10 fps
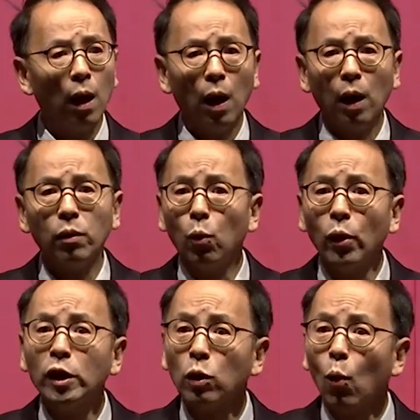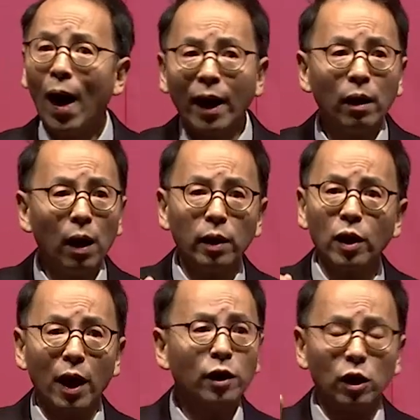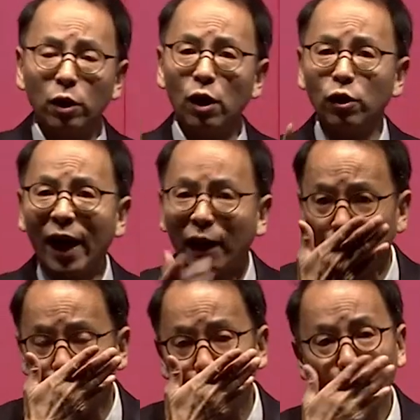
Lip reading: And the reason why it's a debt,